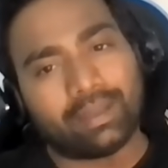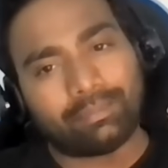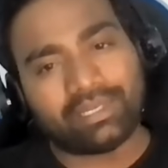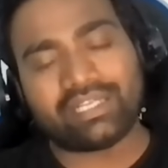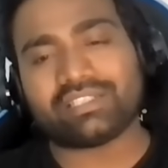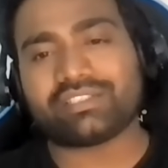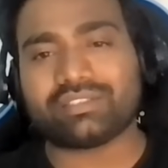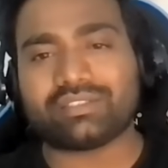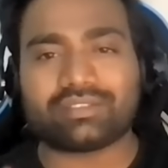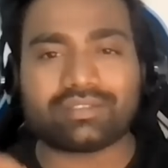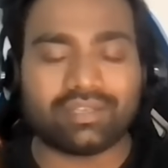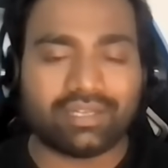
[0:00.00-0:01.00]

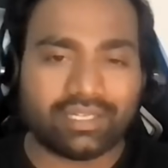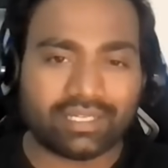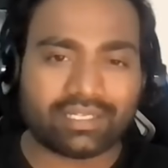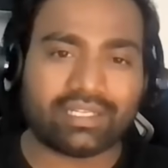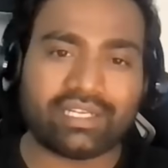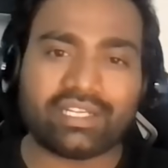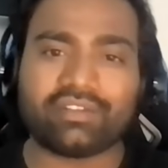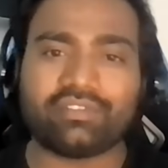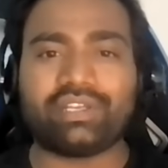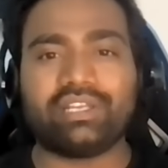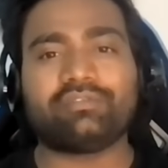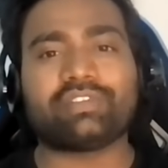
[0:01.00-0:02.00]
applications,
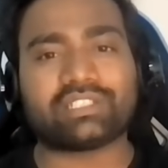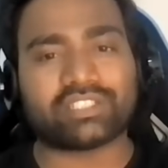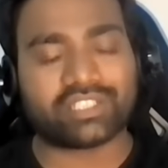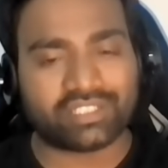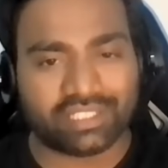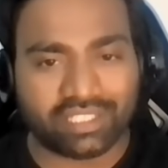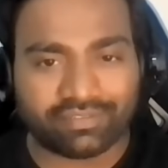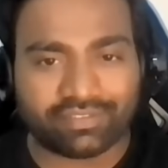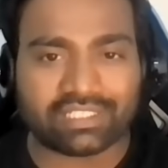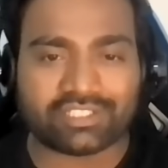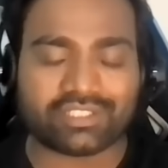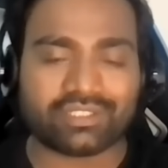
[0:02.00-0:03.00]
declarative infrastructure
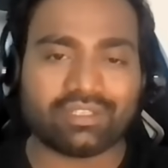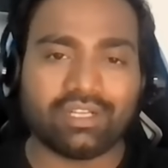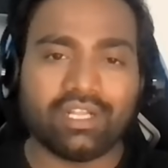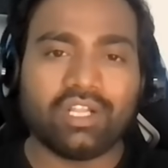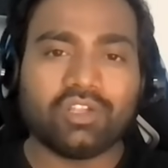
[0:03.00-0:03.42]
definition.